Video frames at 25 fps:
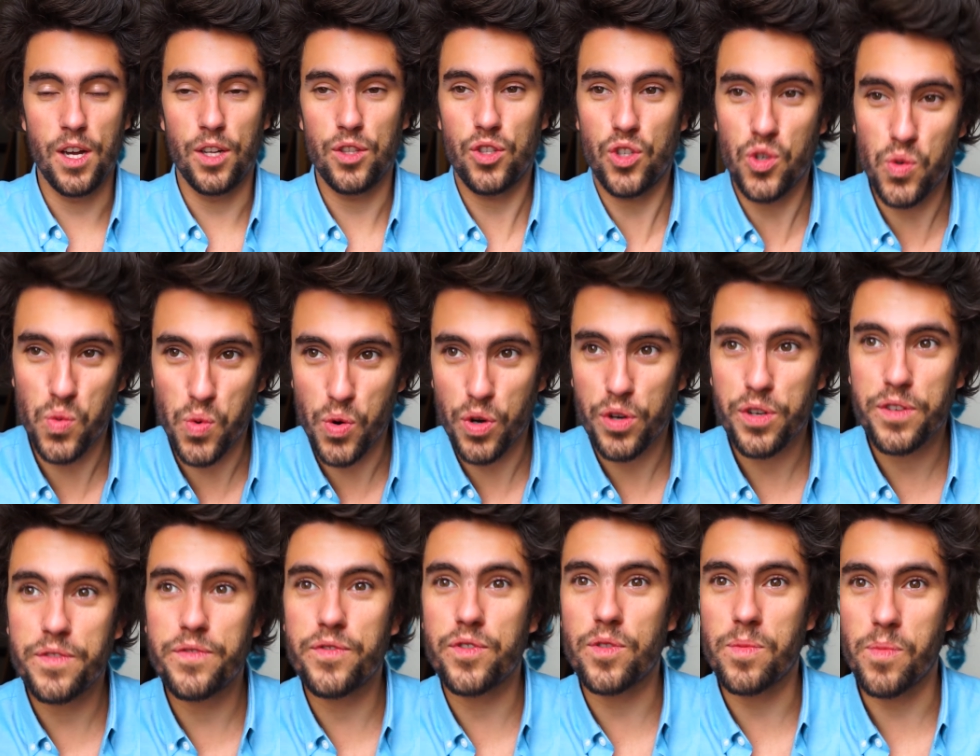to work
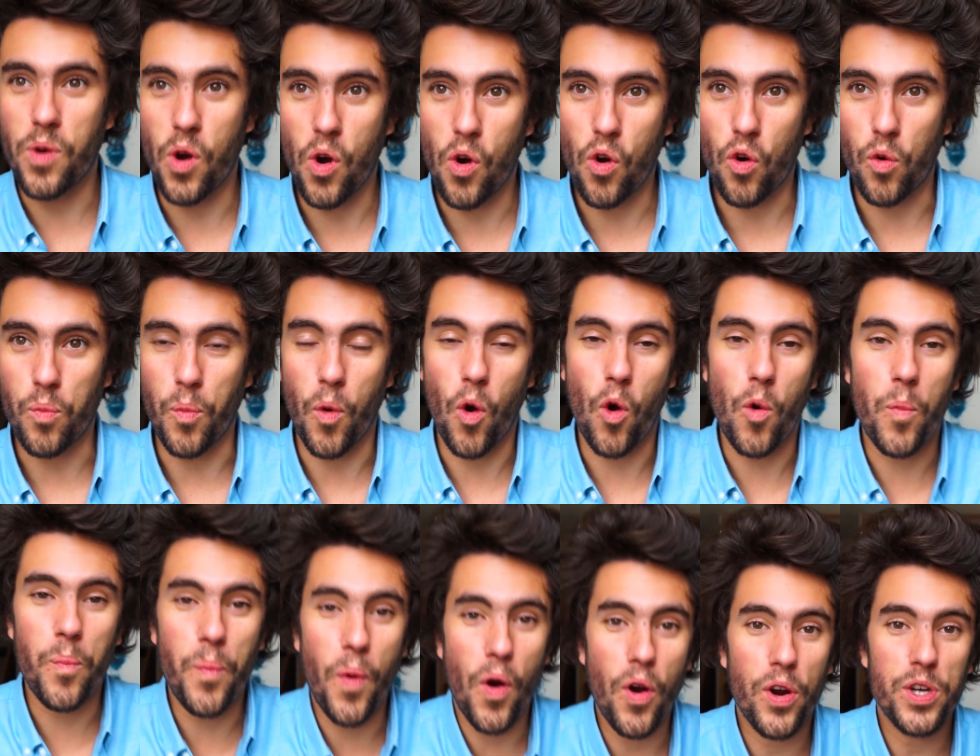from home or
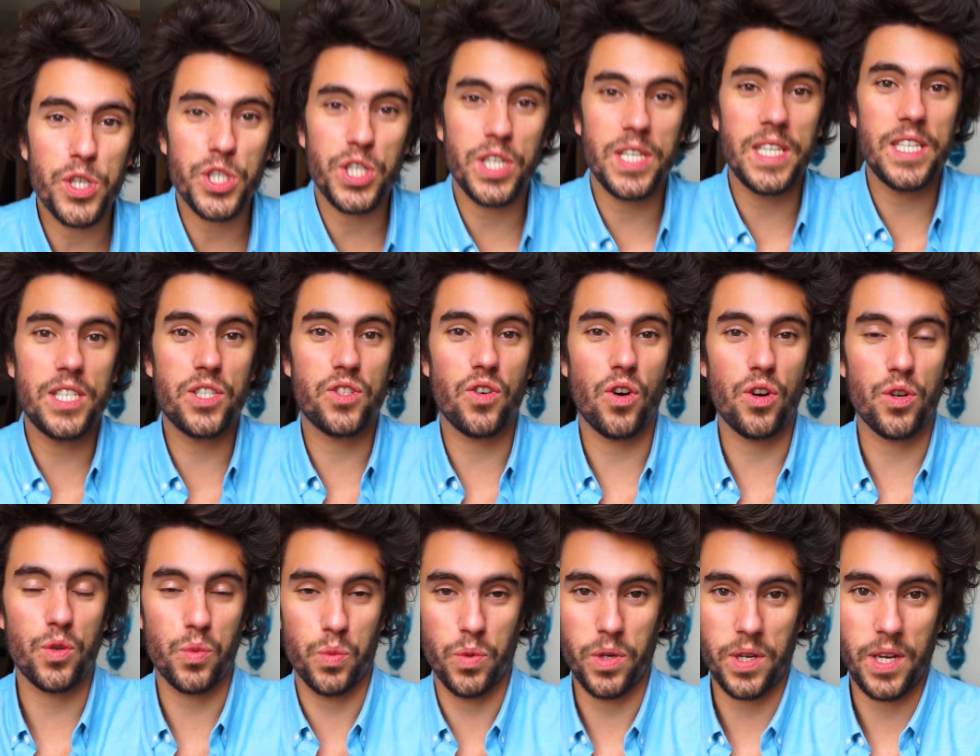partially
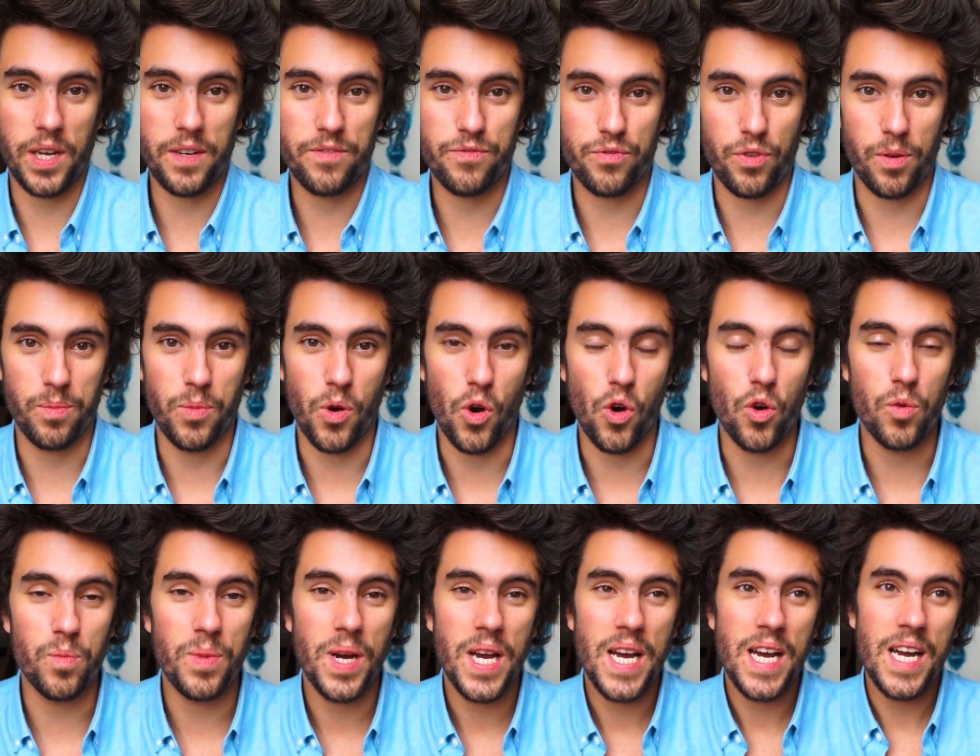start working from
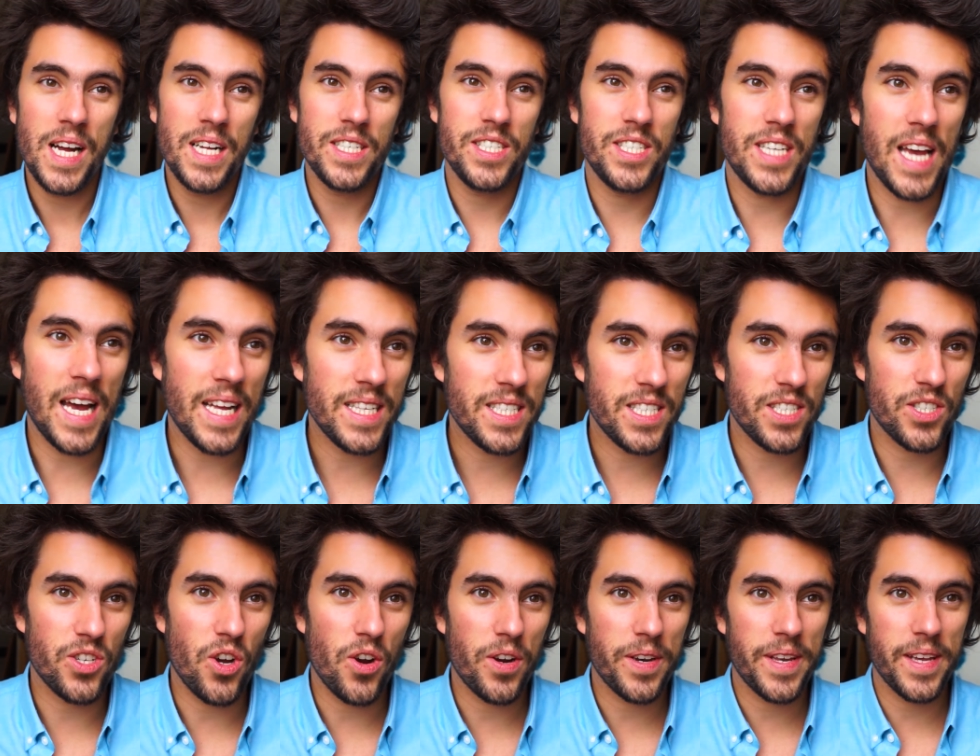home, chances
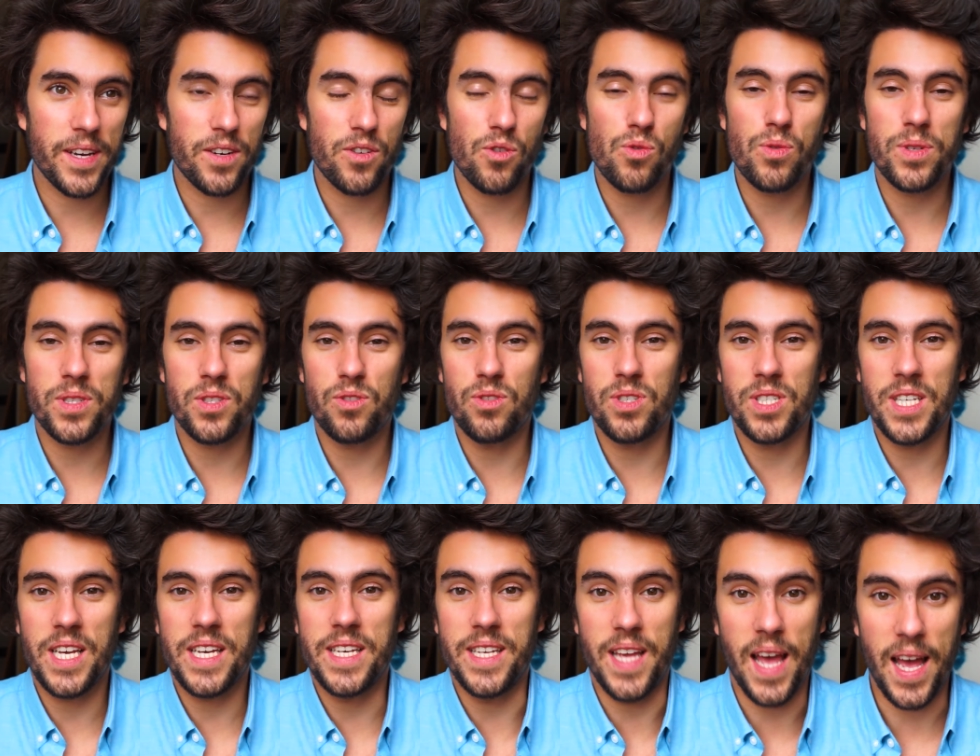are they're going to
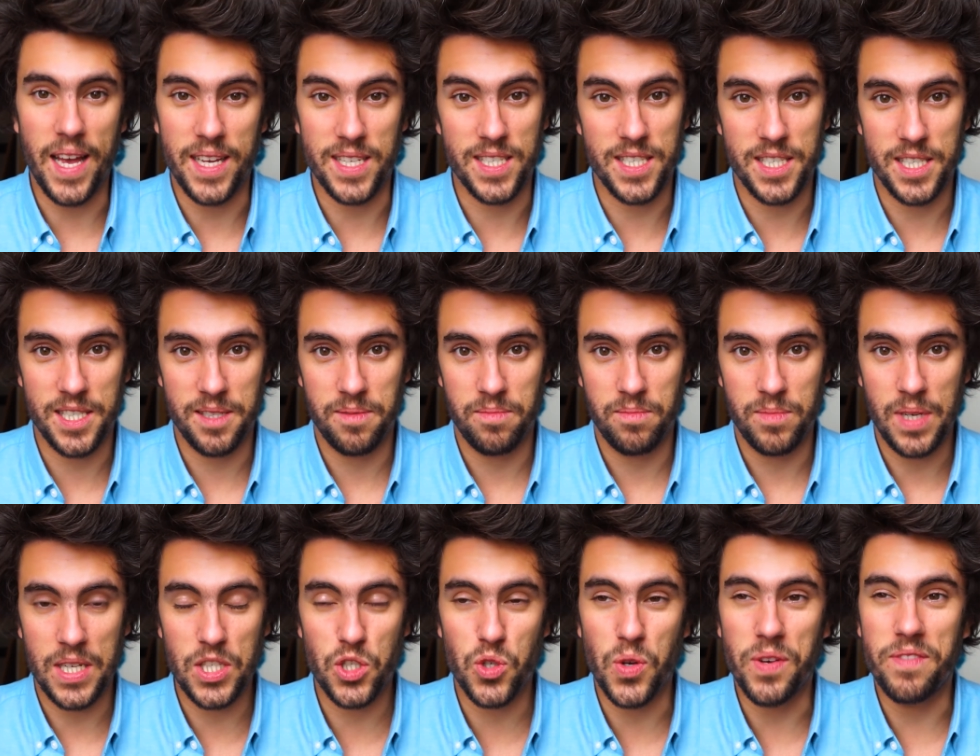say yes.
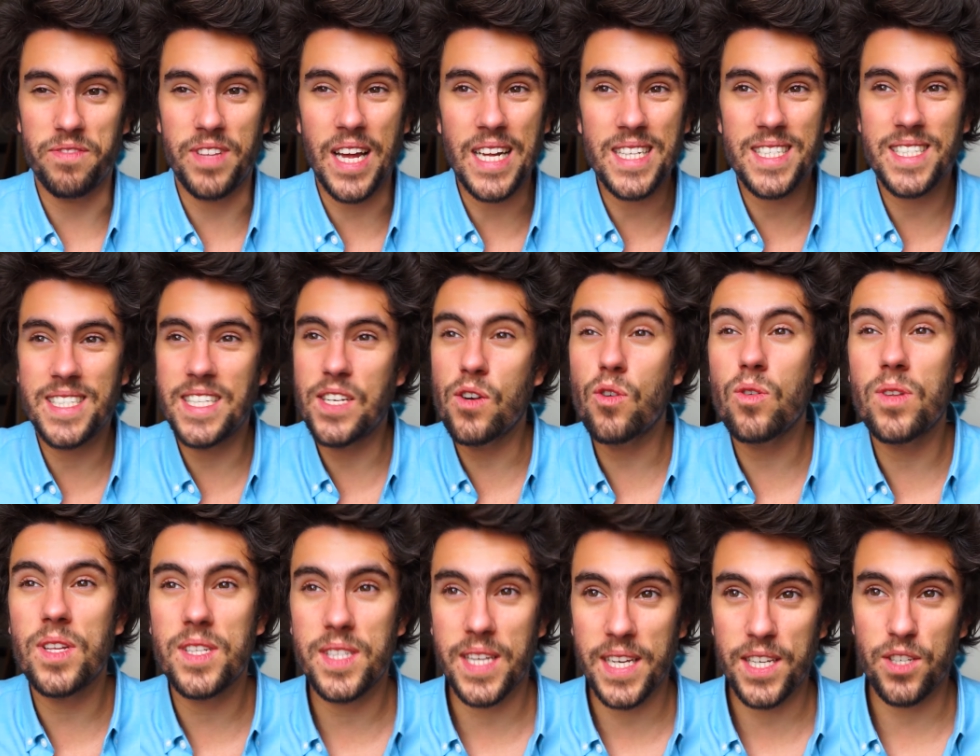And so if that's the
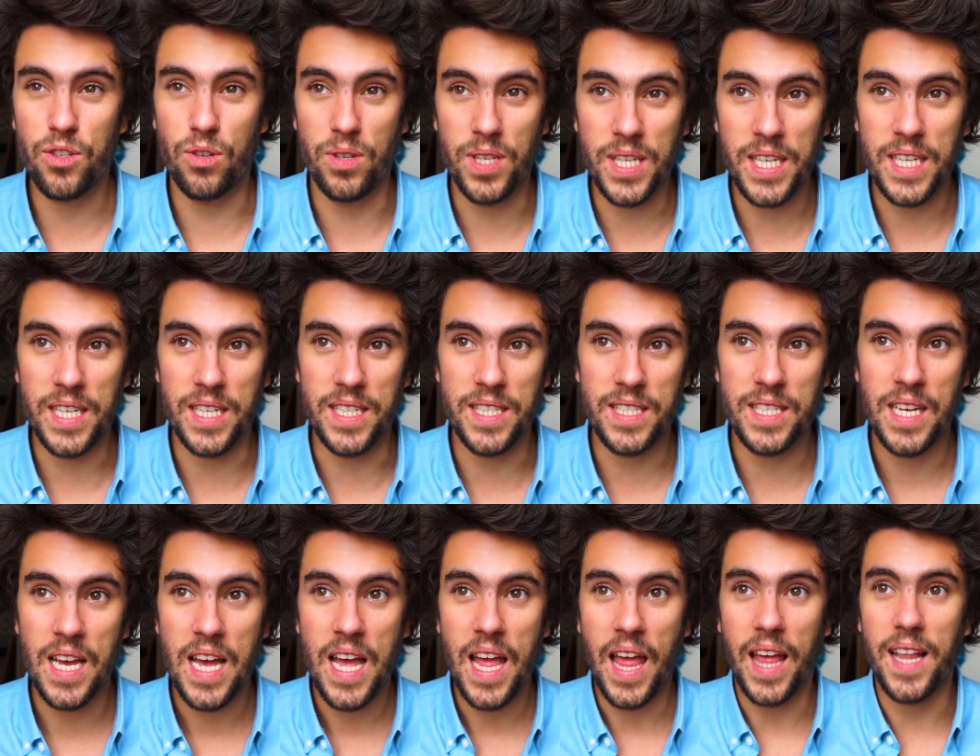only thing you need,
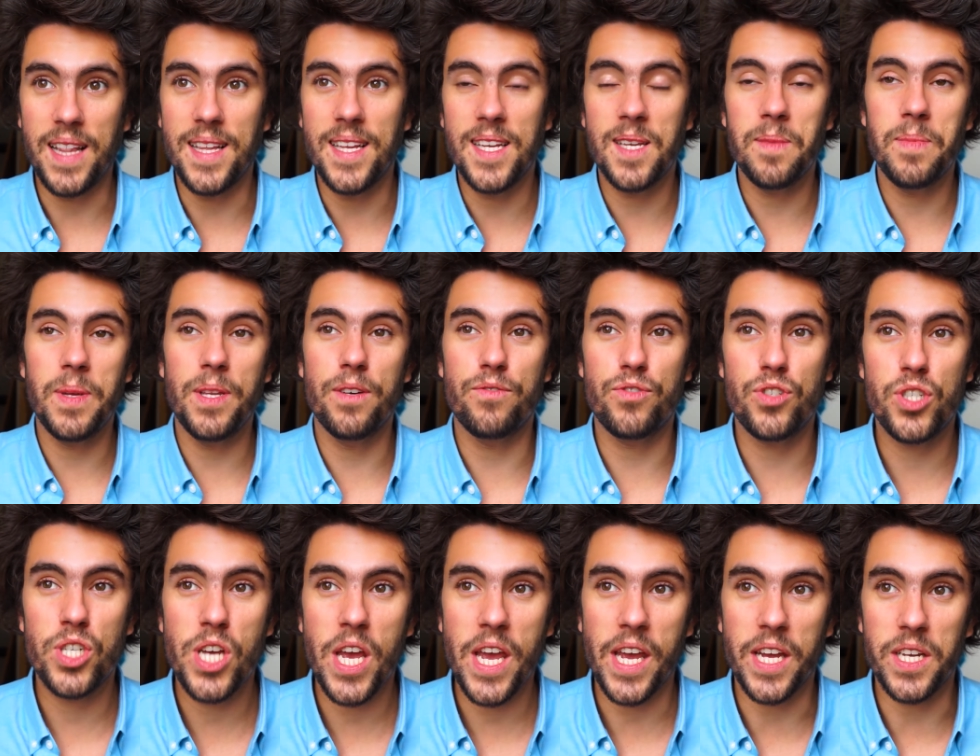a little bit of
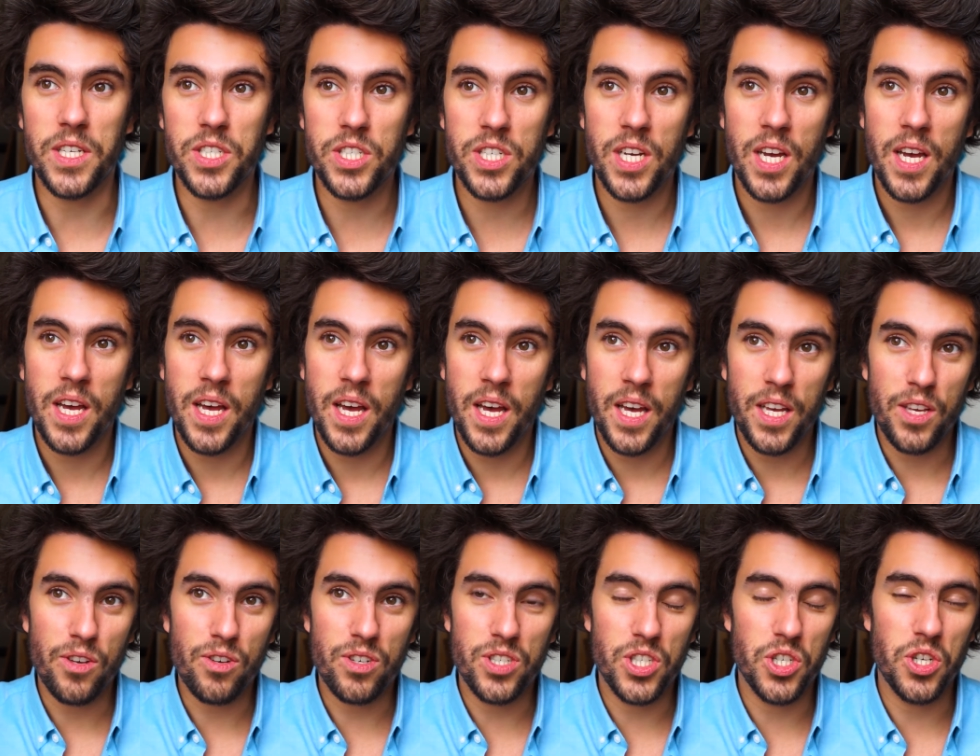change,
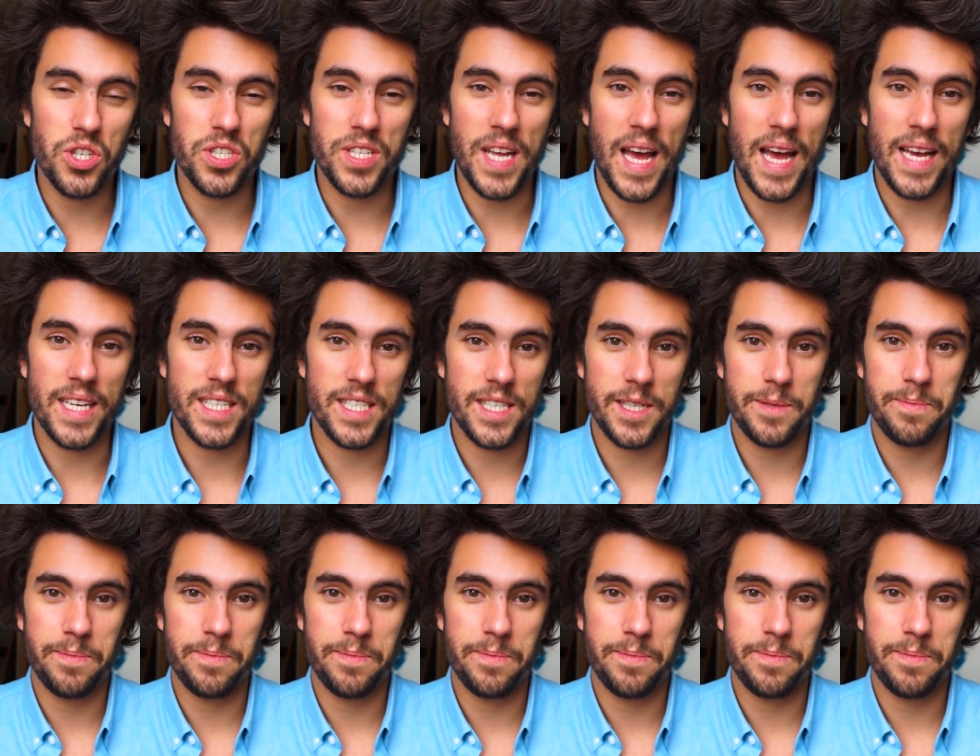you can just ask.